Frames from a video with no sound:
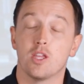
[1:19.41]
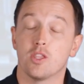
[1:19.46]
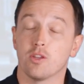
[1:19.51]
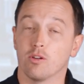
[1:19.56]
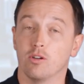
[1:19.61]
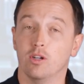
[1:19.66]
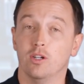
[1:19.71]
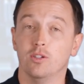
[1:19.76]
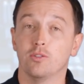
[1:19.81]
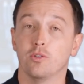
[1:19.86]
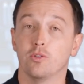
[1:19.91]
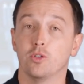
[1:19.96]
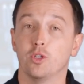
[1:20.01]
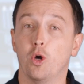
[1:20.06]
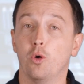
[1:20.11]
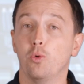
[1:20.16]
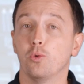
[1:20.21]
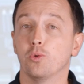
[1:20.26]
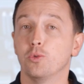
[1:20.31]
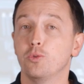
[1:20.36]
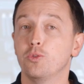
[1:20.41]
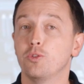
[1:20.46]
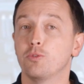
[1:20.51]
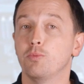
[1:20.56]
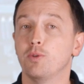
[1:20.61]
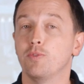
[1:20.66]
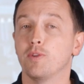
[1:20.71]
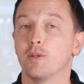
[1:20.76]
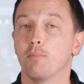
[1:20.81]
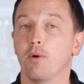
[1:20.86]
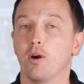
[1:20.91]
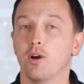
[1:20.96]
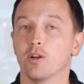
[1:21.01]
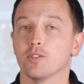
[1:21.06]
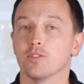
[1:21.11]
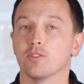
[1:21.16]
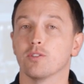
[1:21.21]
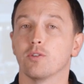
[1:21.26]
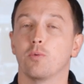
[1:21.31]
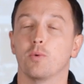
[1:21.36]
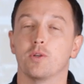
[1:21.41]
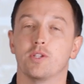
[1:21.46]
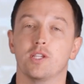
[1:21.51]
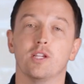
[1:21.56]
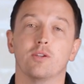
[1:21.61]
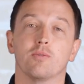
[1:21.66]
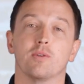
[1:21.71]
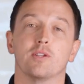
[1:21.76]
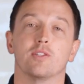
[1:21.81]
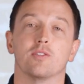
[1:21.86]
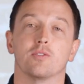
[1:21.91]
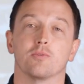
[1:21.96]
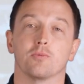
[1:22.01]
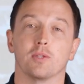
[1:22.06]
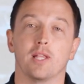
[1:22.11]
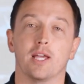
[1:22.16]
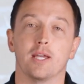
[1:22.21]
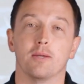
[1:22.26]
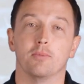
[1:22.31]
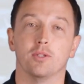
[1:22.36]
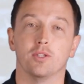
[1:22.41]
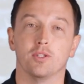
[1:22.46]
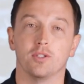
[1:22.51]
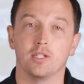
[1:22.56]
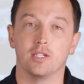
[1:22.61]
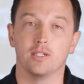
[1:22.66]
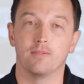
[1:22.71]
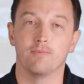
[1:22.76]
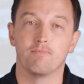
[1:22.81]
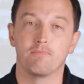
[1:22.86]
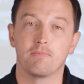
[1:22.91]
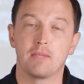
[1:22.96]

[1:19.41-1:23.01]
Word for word: There are also no loose moving parts, which increases reliability.